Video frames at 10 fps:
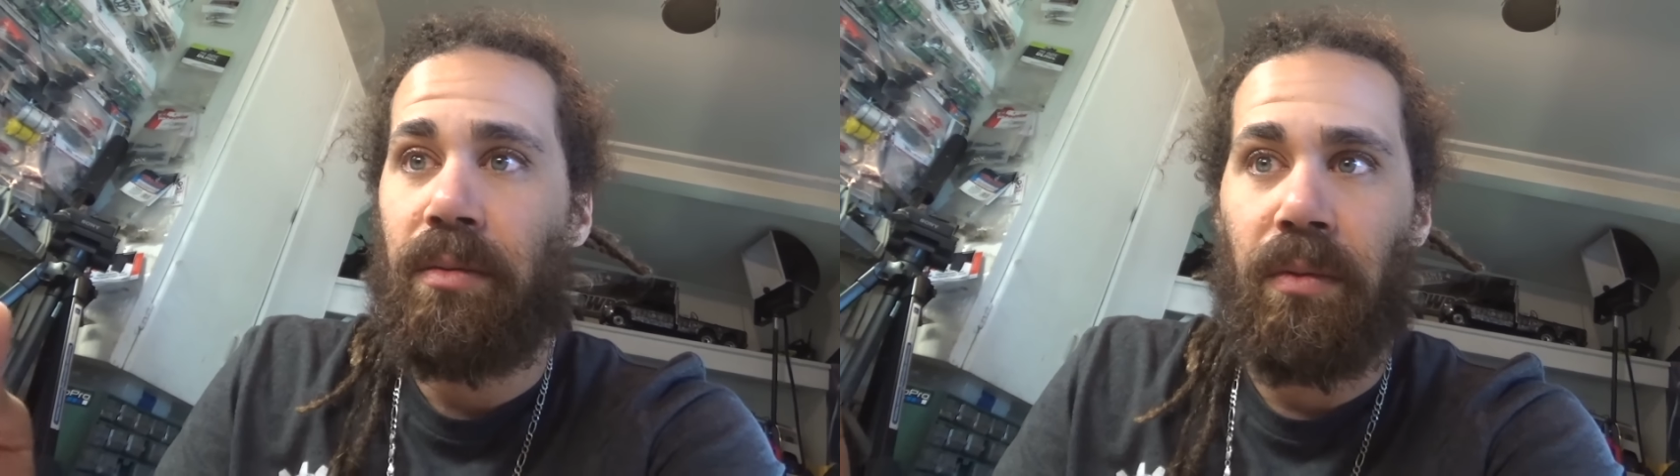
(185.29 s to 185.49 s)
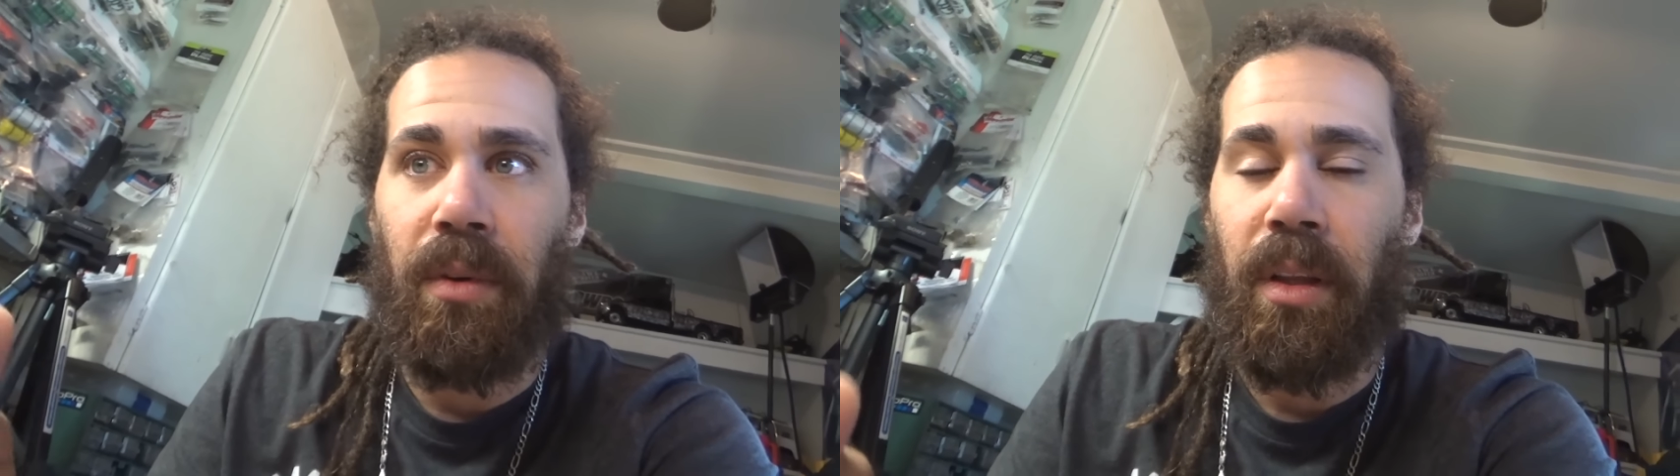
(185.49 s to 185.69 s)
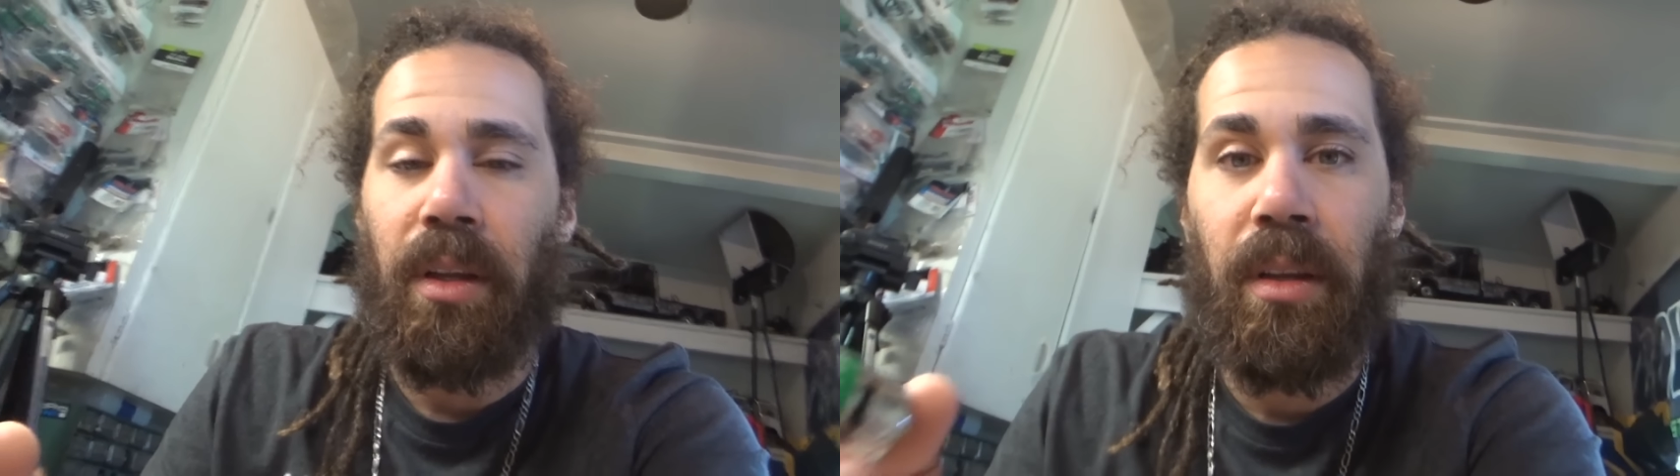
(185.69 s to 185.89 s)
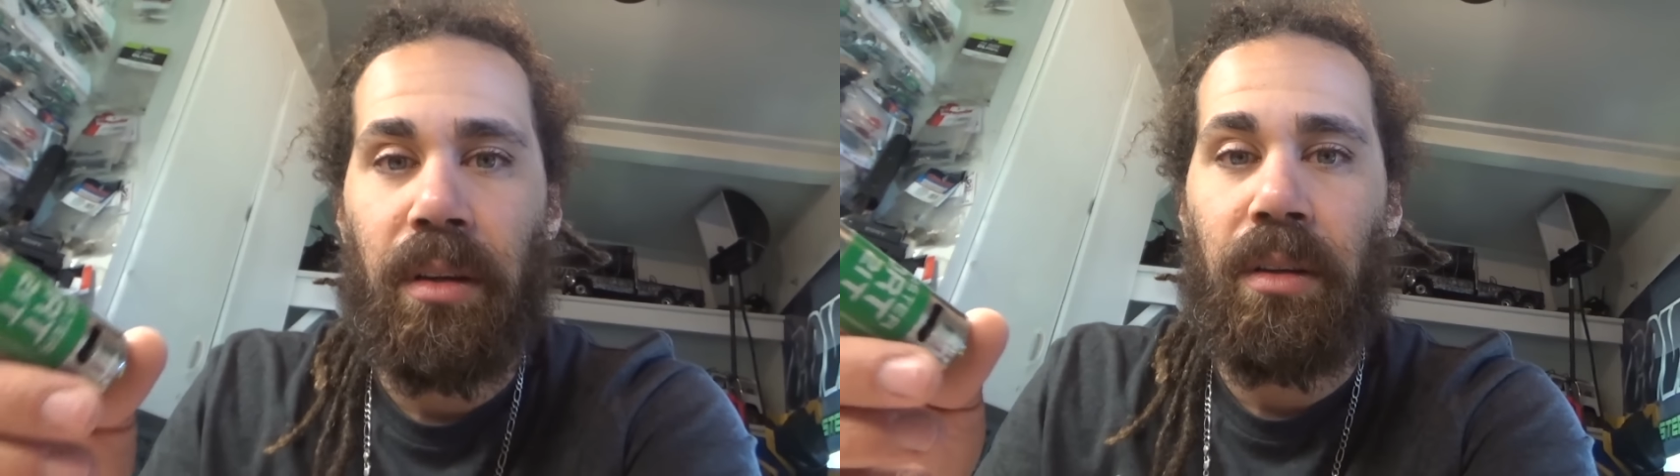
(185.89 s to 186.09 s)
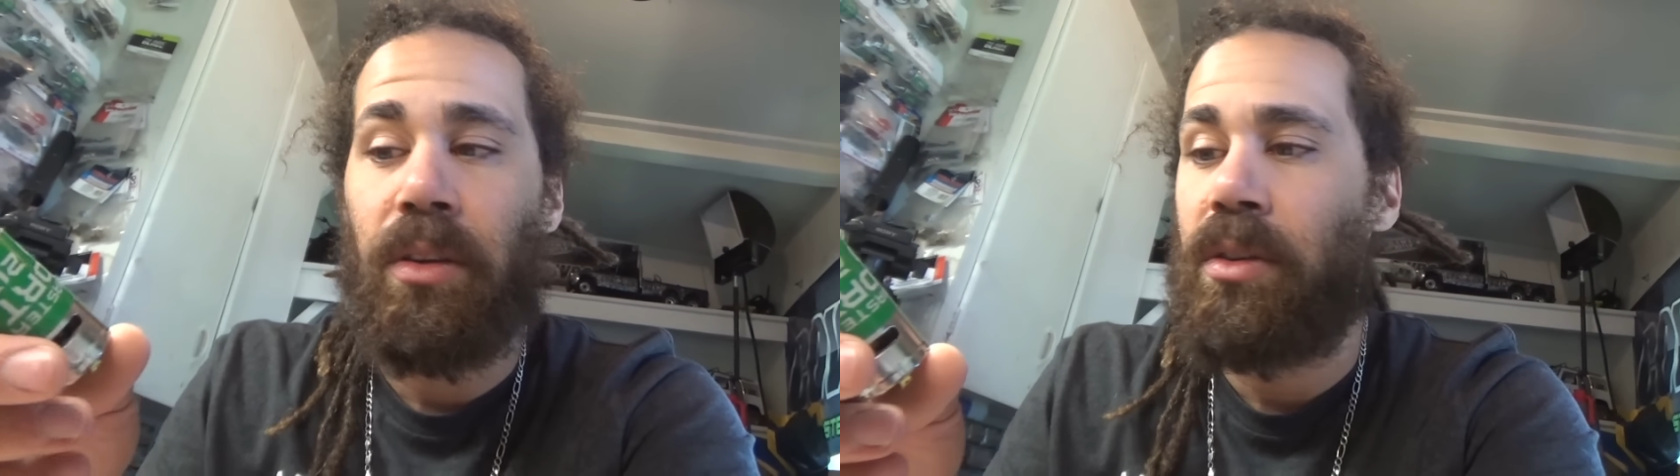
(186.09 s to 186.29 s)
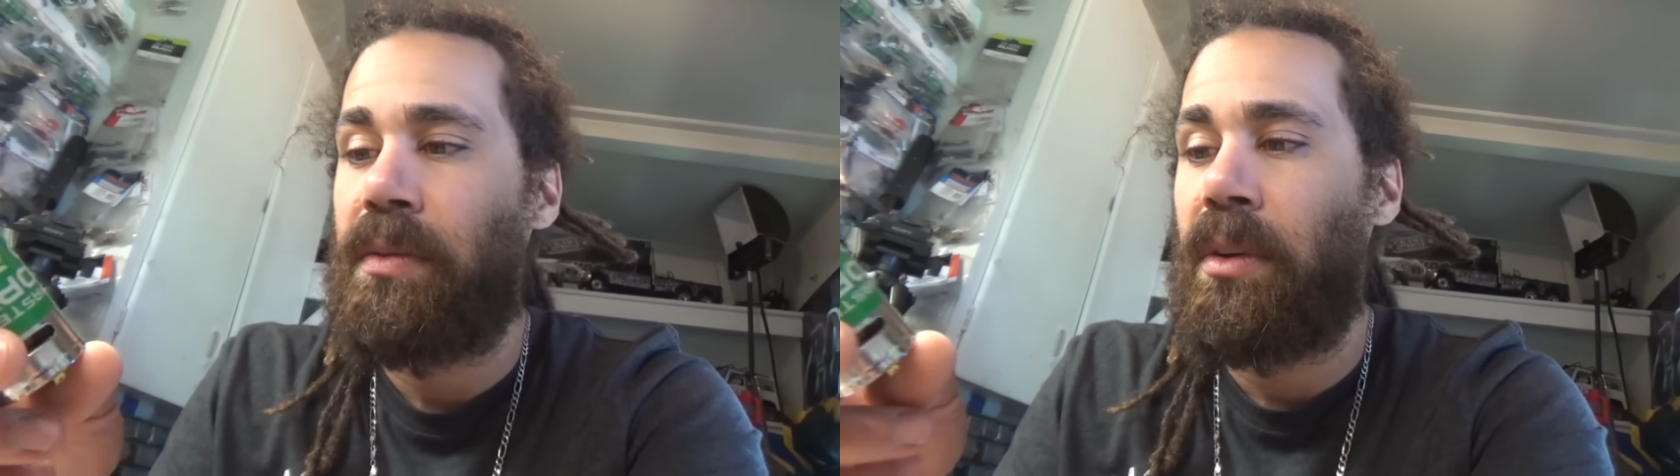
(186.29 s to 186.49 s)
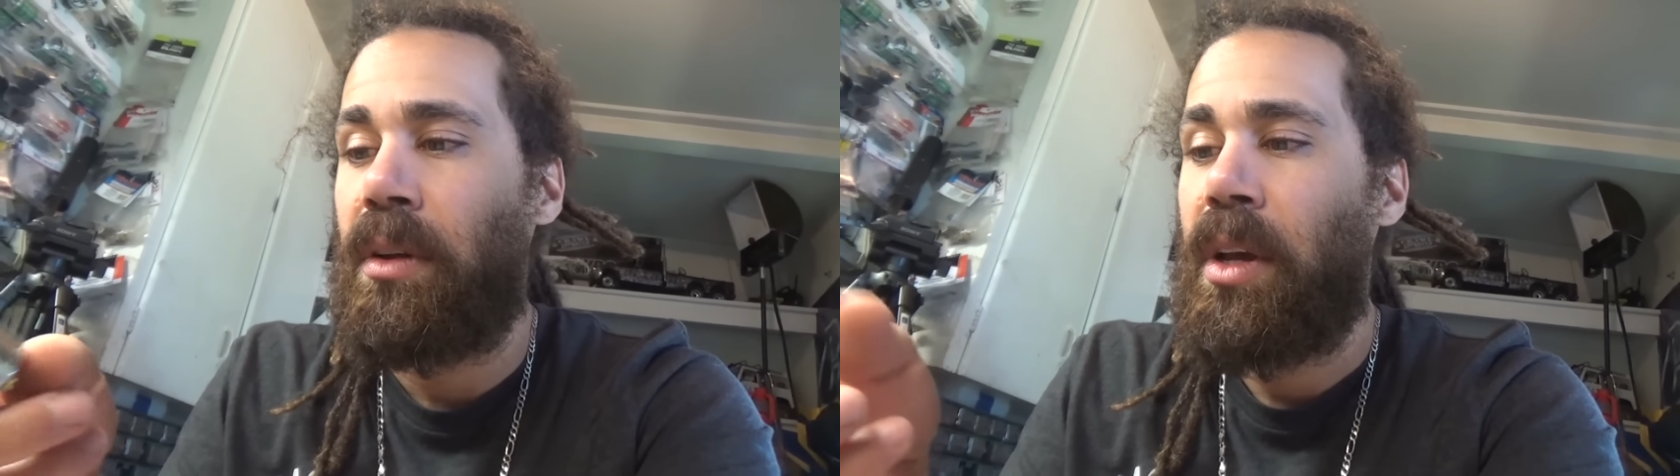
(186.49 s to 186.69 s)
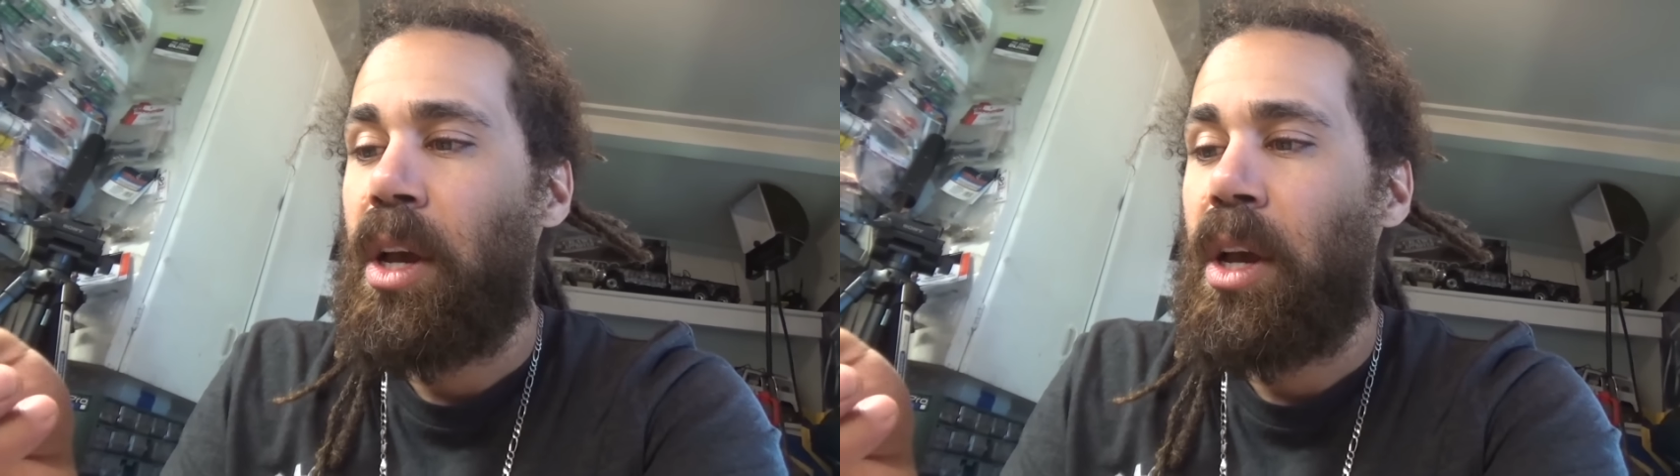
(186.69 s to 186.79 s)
really useful.